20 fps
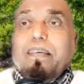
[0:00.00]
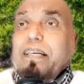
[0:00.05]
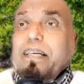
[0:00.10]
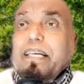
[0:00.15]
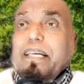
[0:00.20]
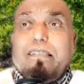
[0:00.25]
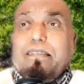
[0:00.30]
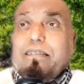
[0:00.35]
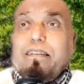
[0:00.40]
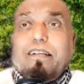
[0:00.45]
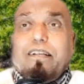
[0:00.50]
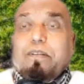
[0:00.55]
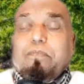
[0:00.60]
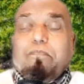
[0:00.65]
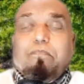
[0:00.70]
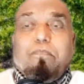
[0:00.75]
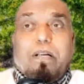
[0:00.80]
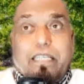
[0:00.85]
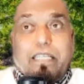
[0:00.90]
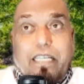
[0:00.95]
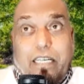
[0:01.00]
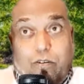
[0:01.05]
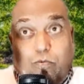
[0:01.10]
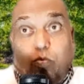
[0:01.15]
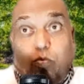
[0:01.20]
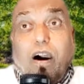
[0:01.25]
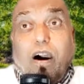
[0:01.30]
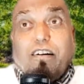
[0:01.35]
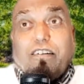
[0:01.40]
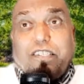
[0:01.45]
It's not important.
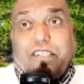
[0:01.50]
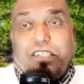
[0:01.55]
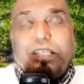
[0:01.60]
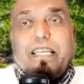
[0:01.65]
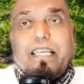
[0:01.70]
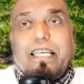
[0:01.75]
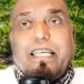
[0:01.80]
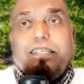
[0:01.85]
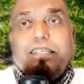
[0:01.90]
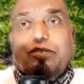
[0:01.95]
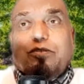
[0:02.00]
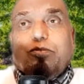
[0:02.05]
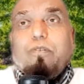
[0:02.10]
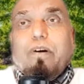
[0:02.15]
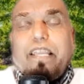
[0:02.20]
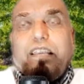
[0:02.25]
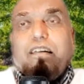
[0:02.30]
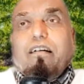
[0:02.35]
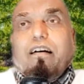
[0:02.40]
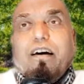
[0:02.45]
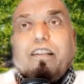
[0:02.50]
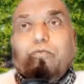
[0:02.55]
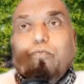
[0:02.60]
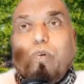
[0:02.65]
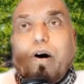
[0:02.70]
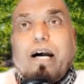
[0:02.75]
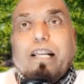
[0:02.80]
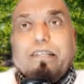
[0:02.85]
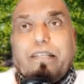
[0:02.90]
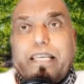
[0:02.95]
What is going on?
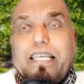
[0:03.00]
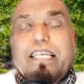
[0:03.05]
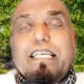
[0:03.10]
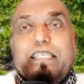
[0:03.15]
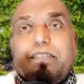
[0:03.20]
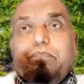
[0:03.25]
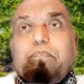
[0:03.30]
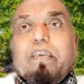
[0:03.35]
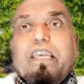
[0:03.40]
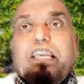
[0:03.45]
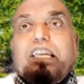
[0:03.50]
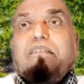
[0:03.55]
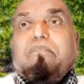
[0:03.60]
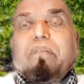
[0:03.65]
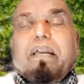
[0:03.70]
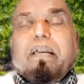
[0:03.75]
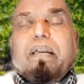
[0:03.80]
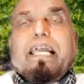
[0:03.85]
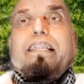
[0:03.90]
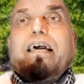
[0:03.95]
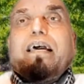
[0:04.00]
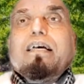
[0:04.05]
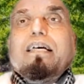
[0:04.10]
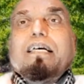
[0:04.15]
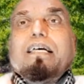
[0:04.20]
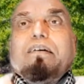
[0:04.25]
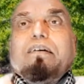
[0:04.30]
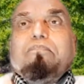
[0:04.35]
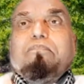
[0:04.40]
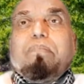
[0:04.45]
What is being made?
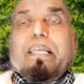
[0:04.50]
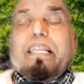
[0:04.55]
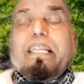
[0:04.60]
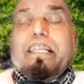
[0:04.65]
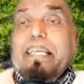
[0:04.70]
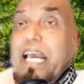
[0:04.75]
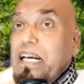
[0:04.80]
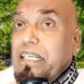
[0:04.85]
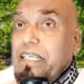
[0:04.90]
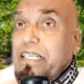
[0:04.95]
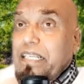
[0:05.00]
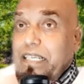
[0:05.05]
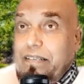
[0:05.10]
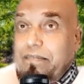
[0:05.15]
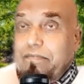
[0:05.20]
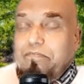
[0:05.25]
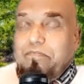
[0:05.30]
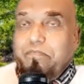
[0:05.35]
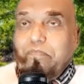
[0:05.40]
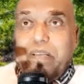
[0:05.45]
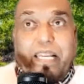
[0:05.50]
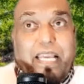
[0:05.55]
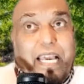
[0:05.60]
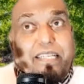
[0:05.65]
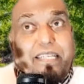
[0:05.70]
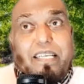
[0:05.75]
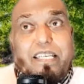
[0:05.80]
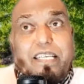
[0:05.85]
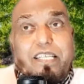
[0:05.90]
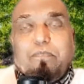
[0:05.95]
Biryani.
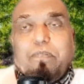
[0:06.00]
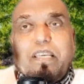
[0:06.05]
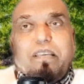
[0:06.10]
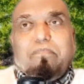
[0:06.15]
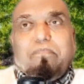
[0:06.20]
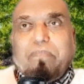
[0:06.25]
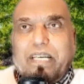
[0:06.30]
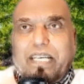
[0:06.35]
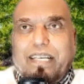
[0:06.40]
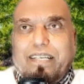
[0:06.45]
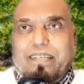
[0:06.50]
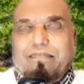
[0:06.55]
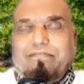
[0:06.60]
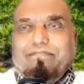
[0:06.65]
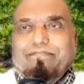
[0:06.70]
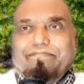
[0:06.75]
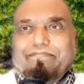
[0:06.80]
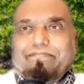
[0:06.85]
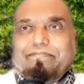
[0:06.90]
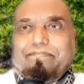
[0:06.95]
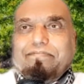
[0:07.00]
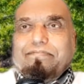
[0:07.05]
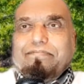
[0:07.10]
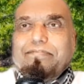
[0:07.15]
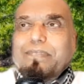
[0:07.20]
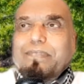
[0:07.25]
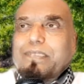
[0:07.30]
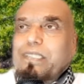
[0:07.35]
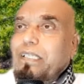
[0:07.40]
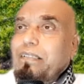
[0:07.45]
Biryani is being made.
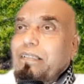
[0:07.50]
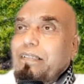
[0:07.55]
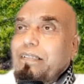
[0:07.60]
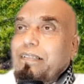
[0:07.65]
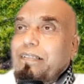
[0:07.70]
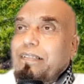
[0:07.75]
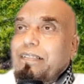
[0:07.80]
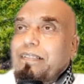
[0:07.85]
See?